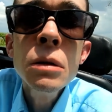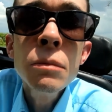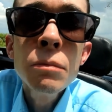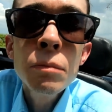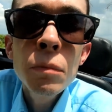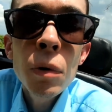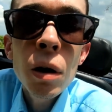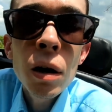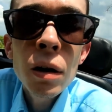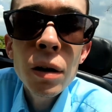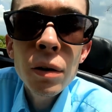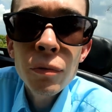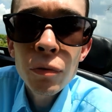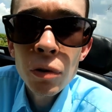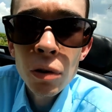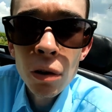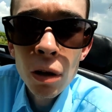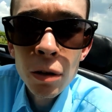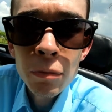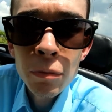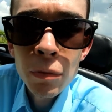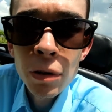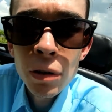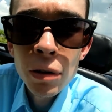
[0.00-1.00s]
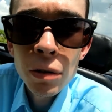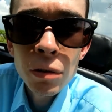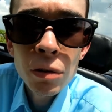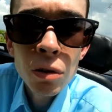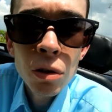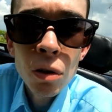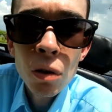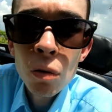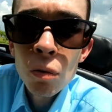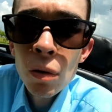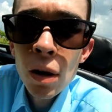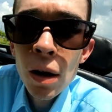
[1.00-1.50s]
but if you're like me, you
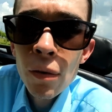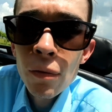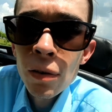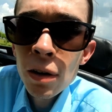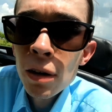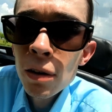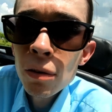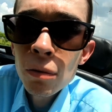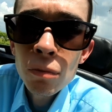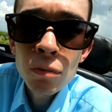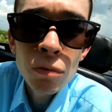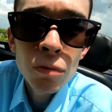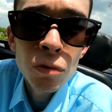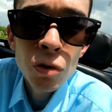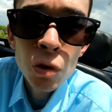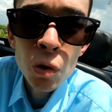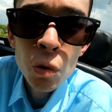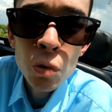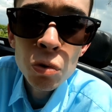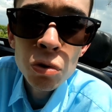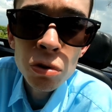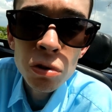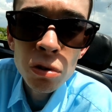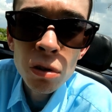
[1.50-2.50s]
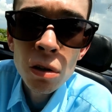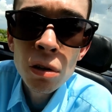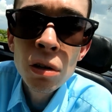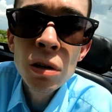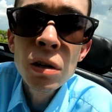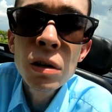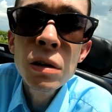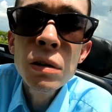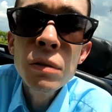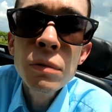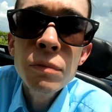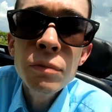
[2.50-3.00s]
don't have any use
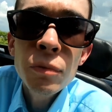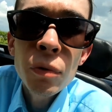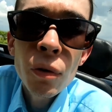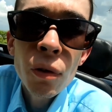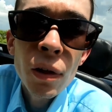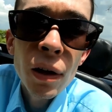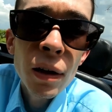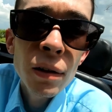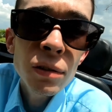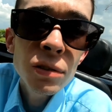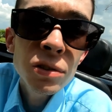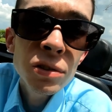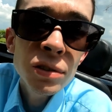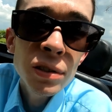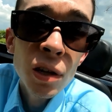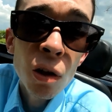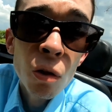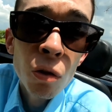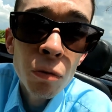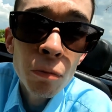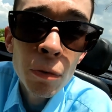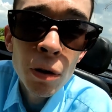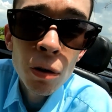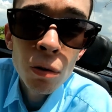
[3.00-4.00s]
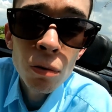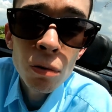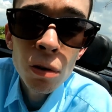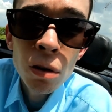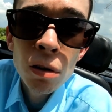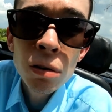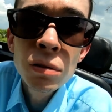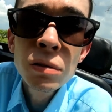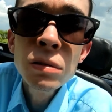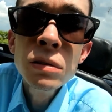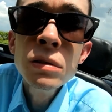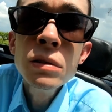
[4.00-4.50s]
for that stealth mode,
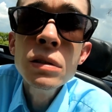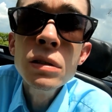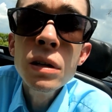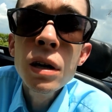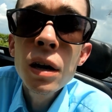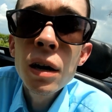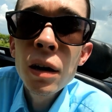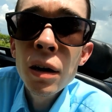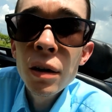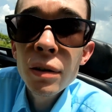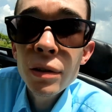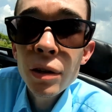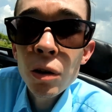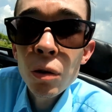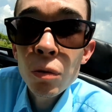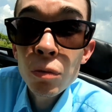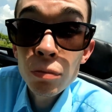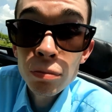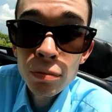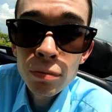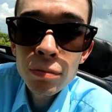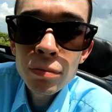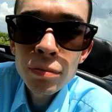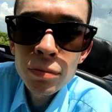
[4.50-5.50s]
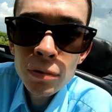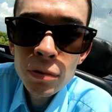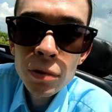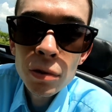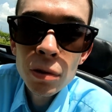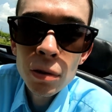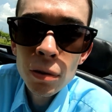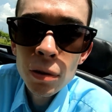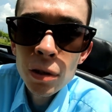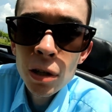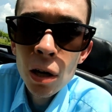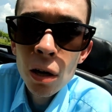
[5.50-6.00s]
you know,
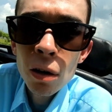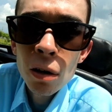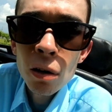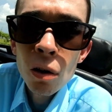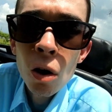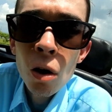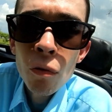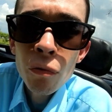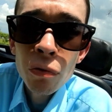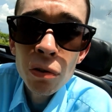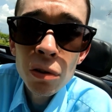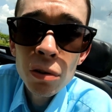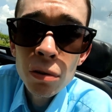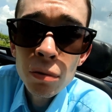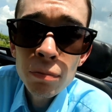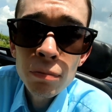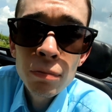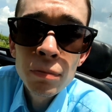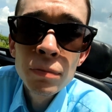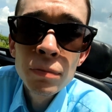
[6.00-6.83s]
to cut off to